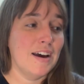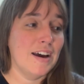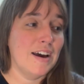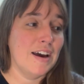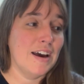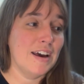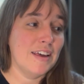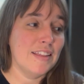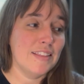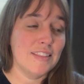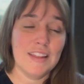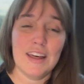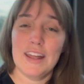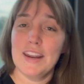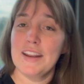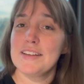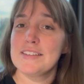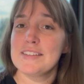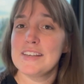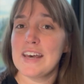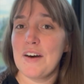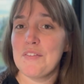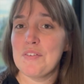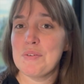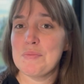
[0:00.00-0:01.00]
and let us
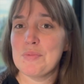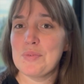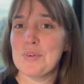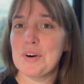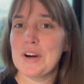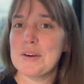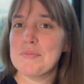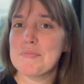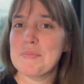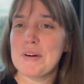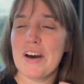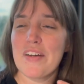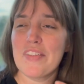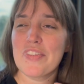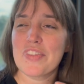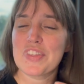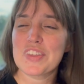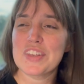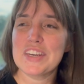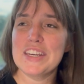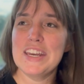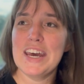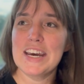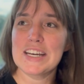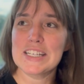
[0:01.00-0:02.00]
have a boring month.
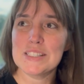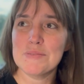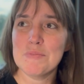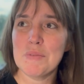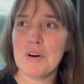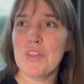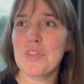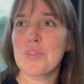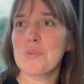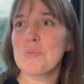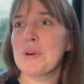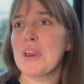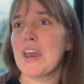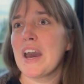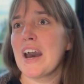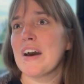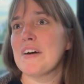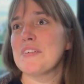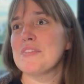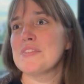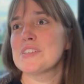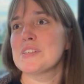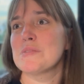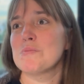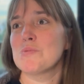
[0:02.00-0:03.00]
Next month we
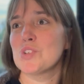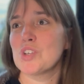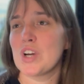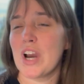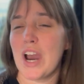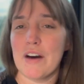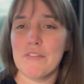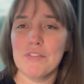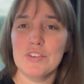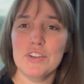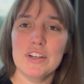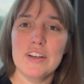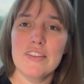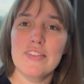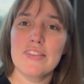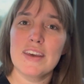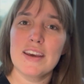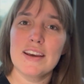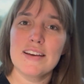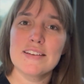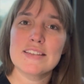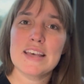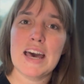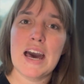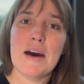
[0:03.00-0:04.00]
have some travel and
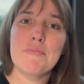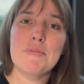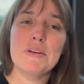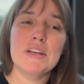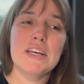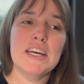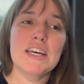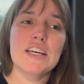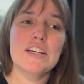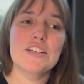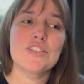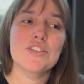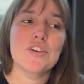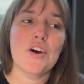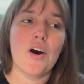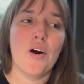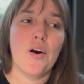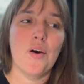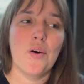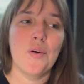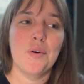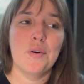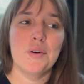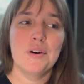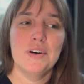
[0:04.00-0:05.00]
things happening,
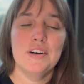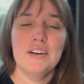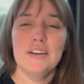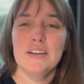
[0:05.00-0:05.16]
so